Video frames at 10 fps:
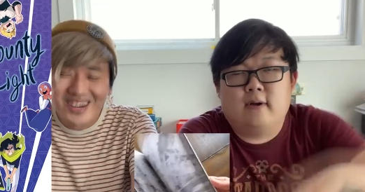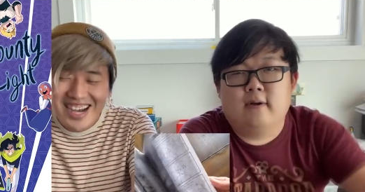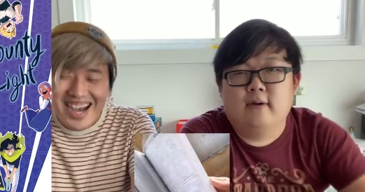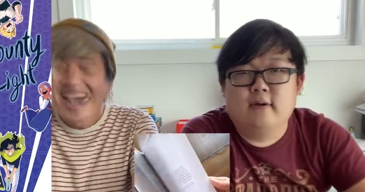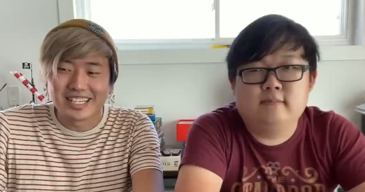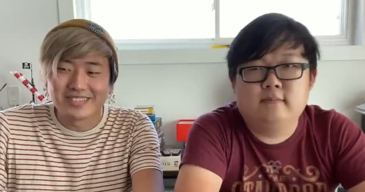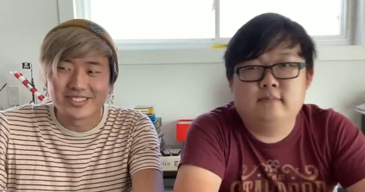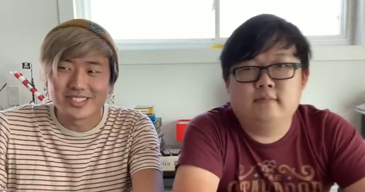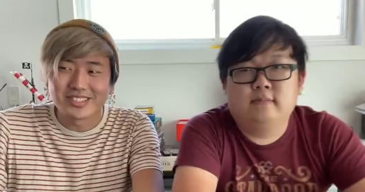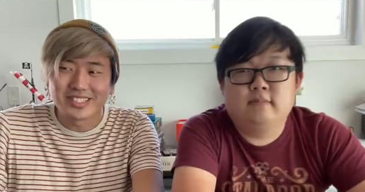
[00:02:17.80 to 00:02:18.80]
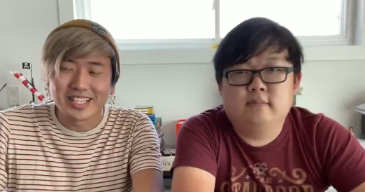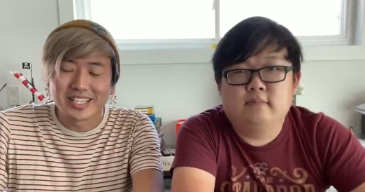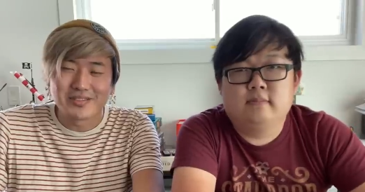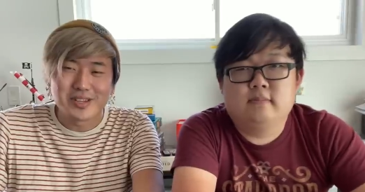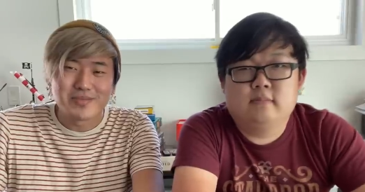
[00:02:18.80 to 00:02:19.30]
Speaker 1: Yeah. I've sold
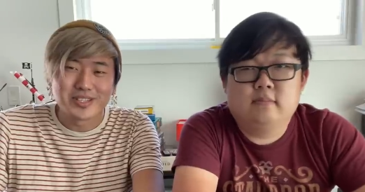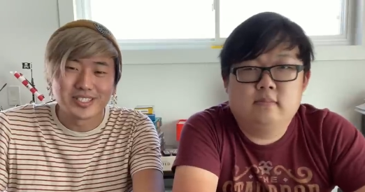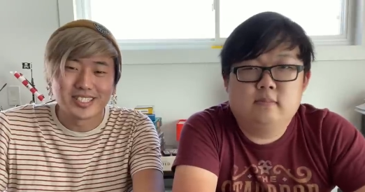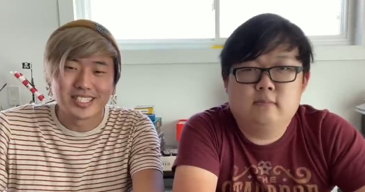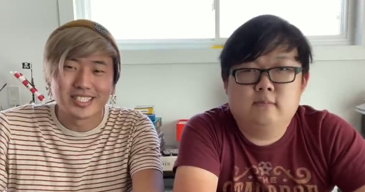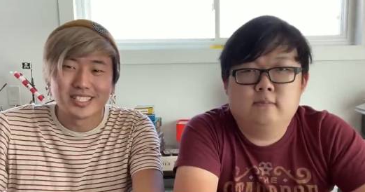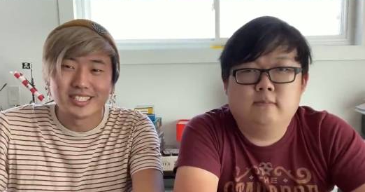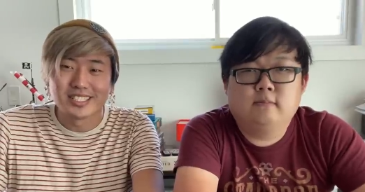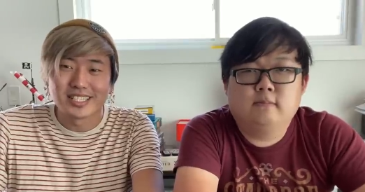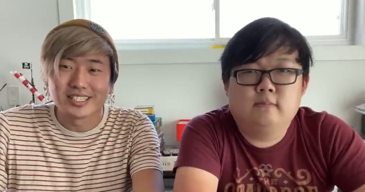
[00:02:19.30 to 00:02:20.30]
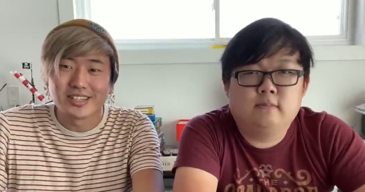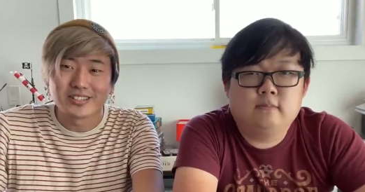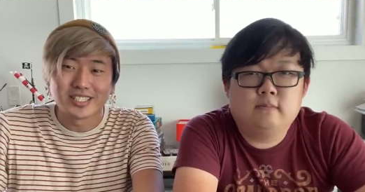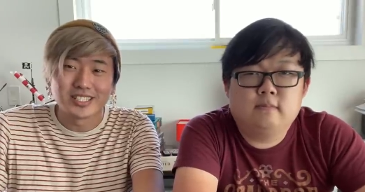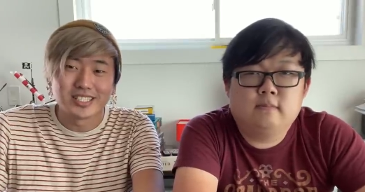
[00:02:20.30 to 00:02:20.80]
animated pitches to
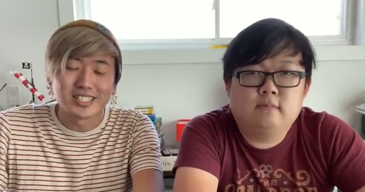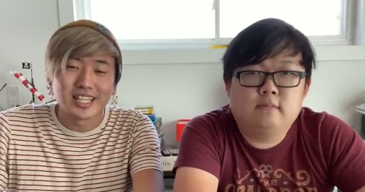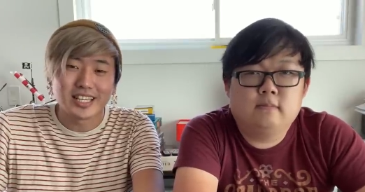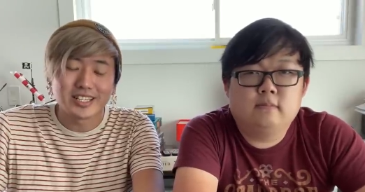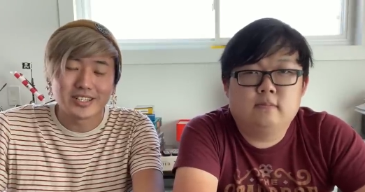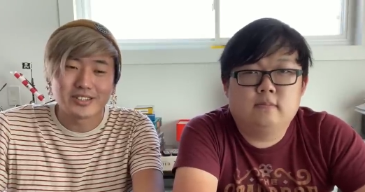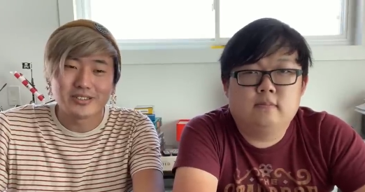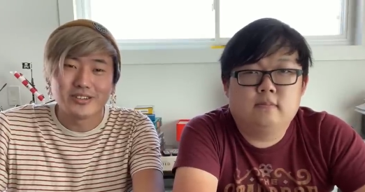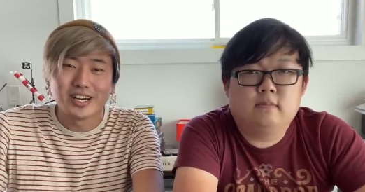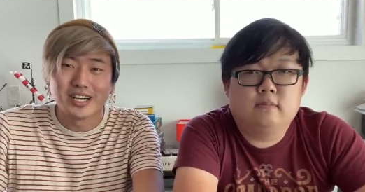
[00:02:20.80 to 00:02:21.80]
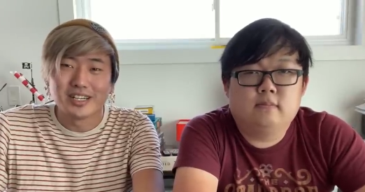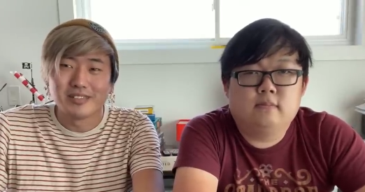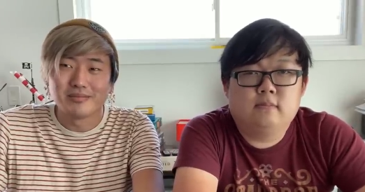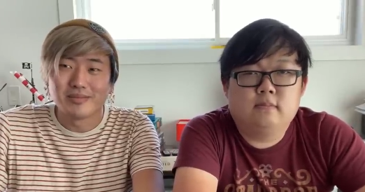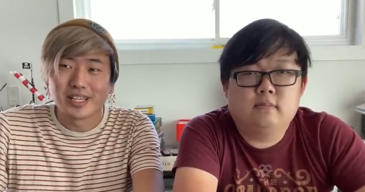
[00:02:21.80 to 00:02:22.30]
Nickelodeon and Lego,
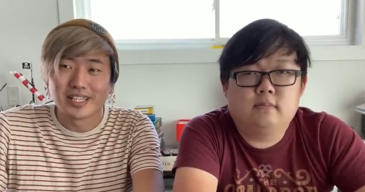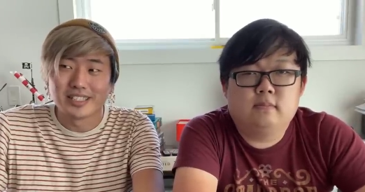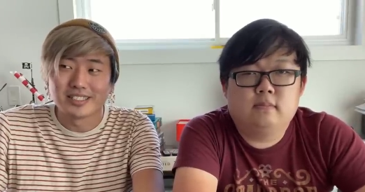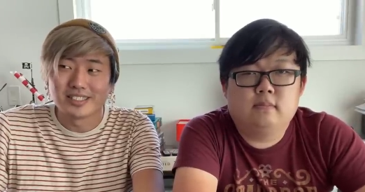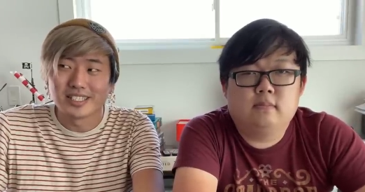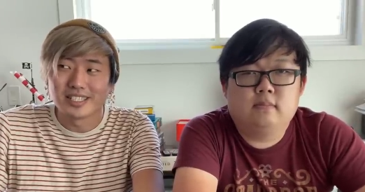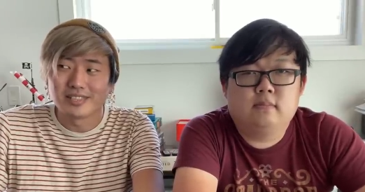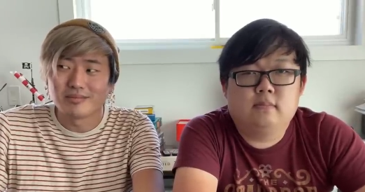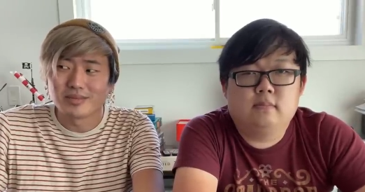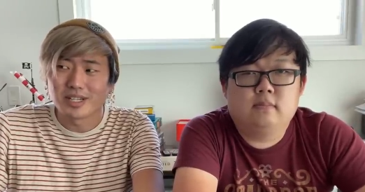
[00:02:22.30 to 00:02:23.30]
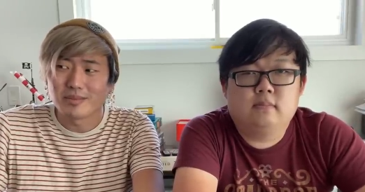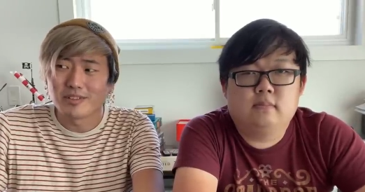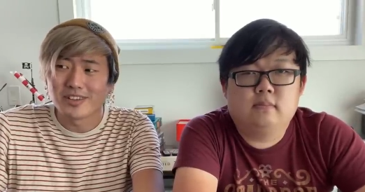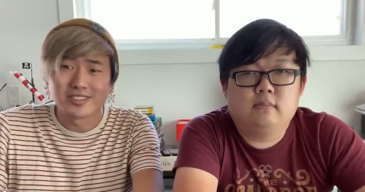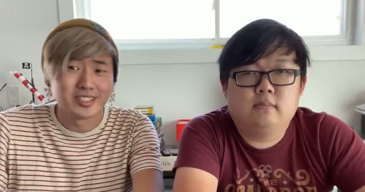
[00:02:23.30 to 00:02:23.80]
um, and um, a couple
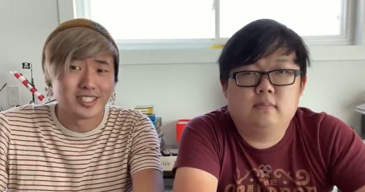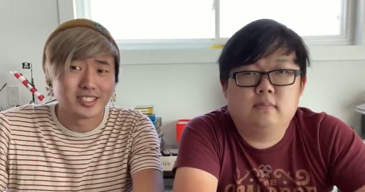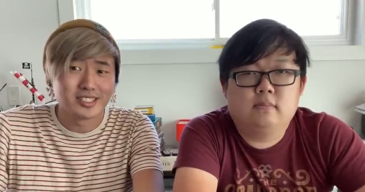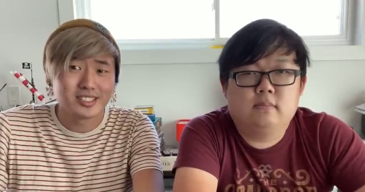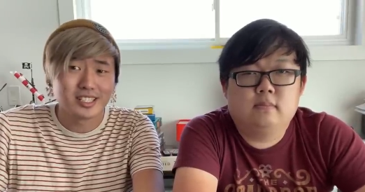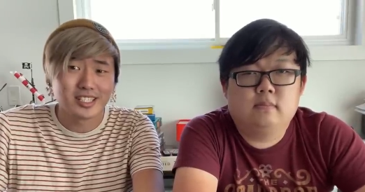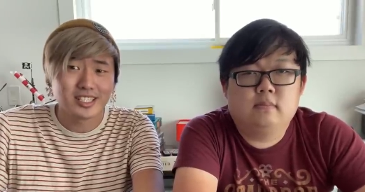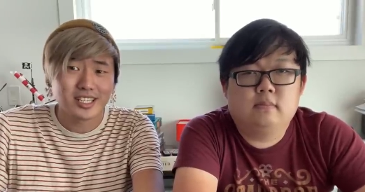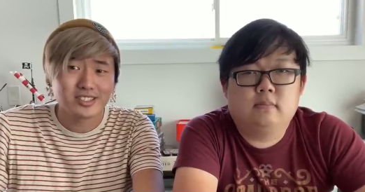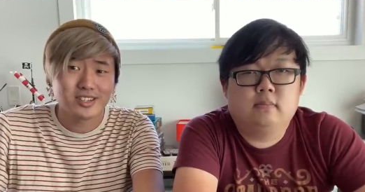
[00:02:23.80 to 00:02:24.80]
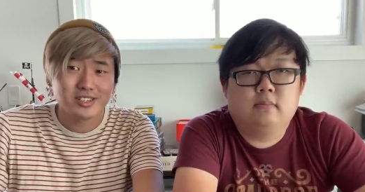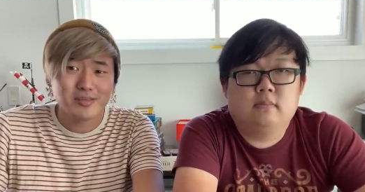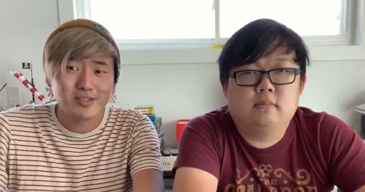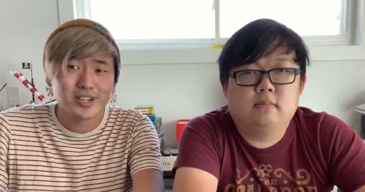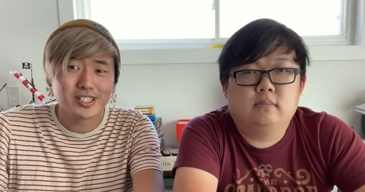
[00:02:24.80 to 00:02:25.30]
other things that I can't talk
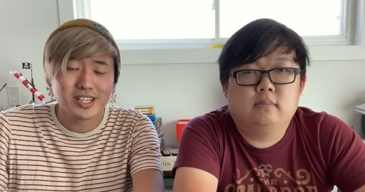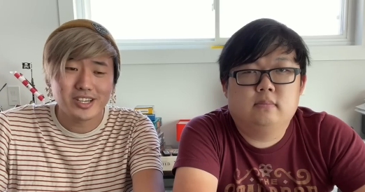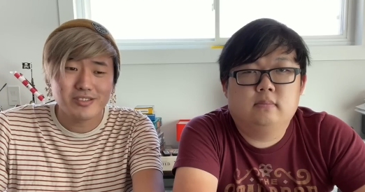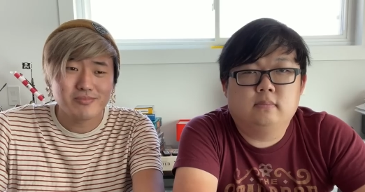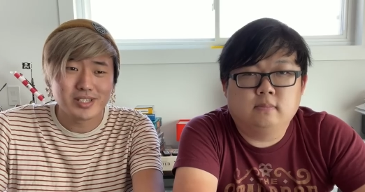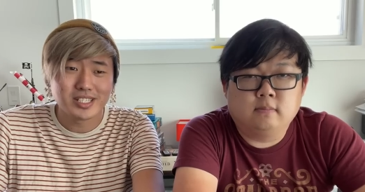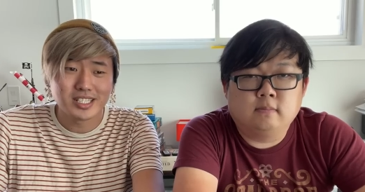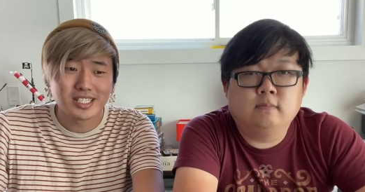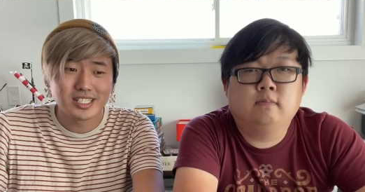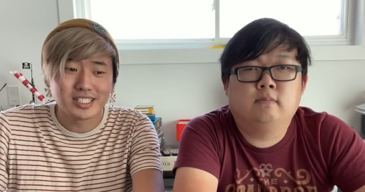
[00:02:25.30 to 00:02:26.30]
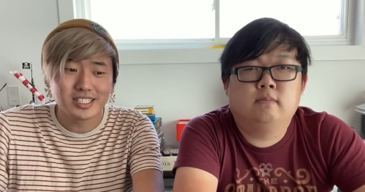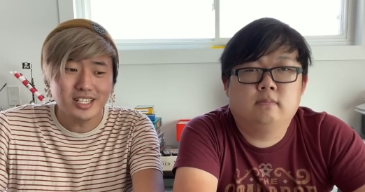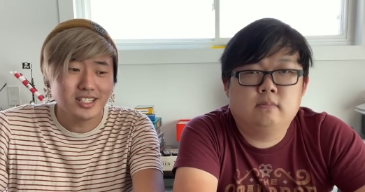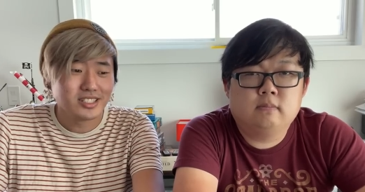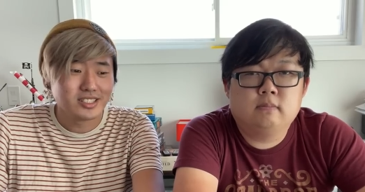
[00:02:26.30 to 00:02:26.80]
about right now. But mm -hmm. uh,
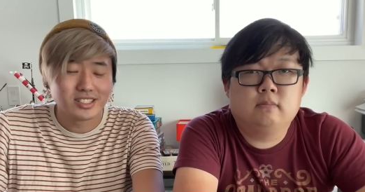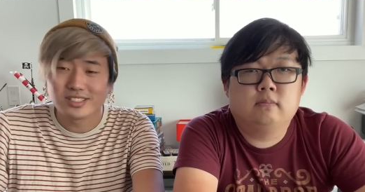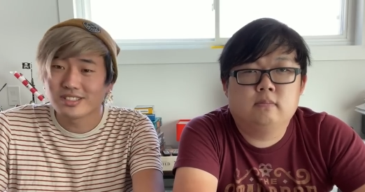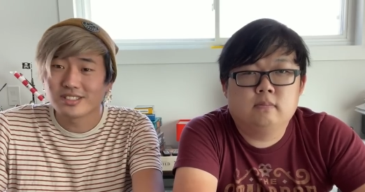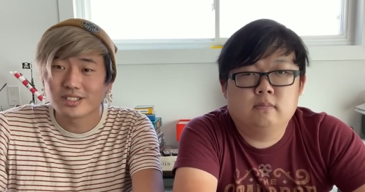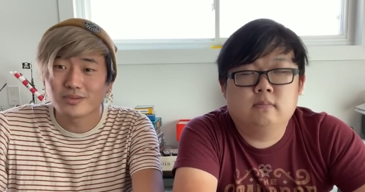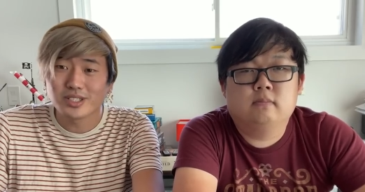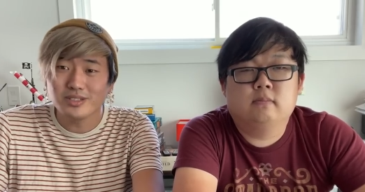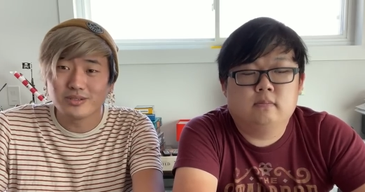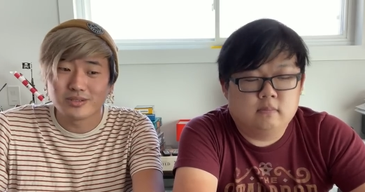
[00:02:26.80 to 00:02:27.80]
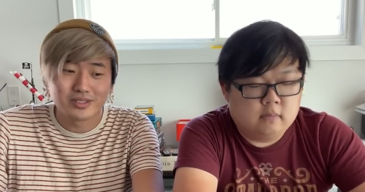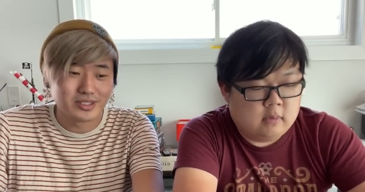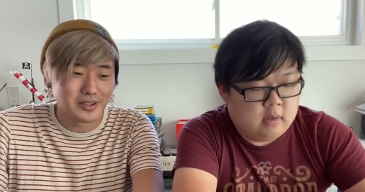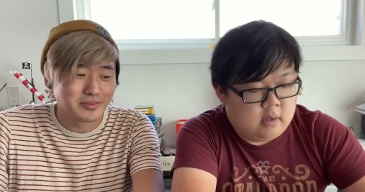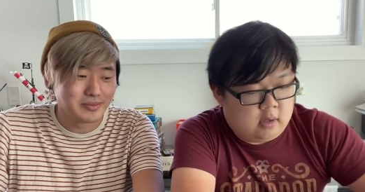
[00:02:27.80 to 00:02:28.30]
yeah, that's that's what I do. So.
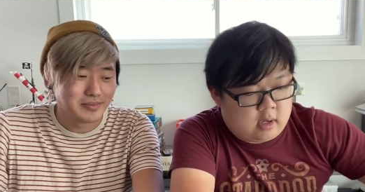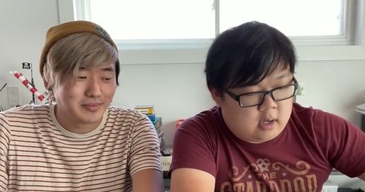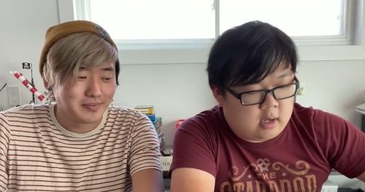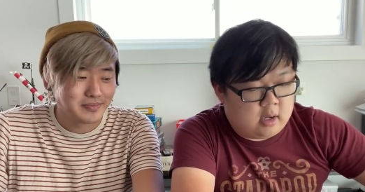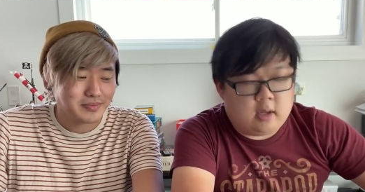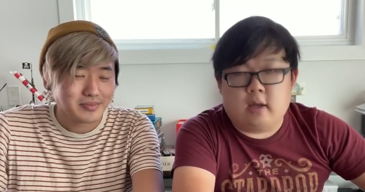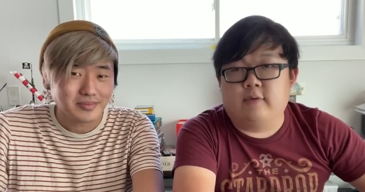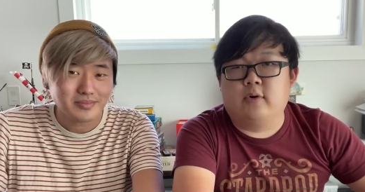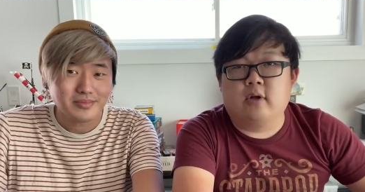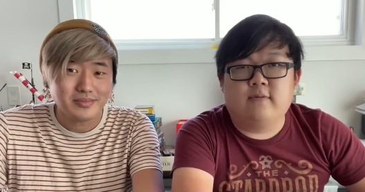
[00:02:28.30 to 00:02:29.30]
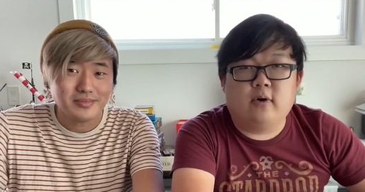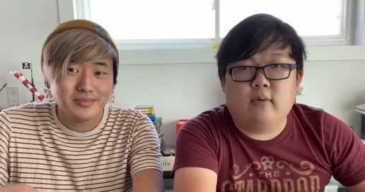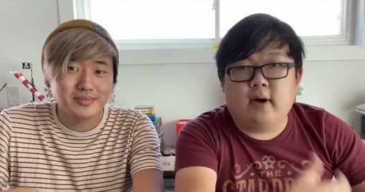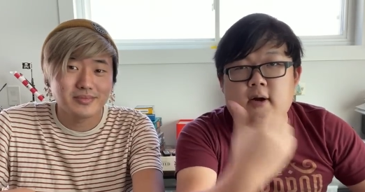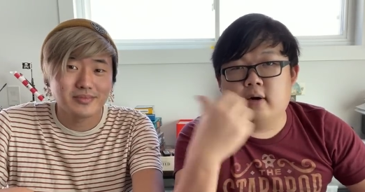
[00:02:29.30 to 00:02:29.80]
Uh, and if you're looking for a
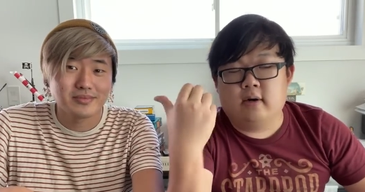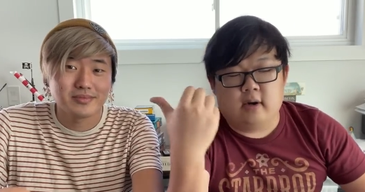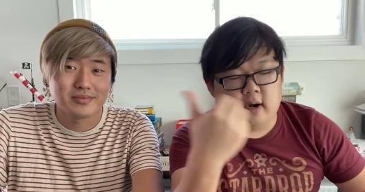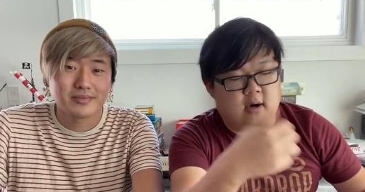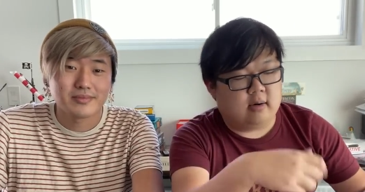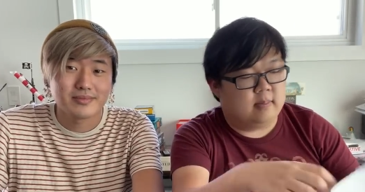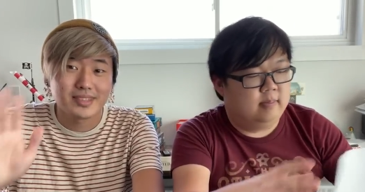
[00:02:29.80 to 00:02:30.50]
writer, hire him.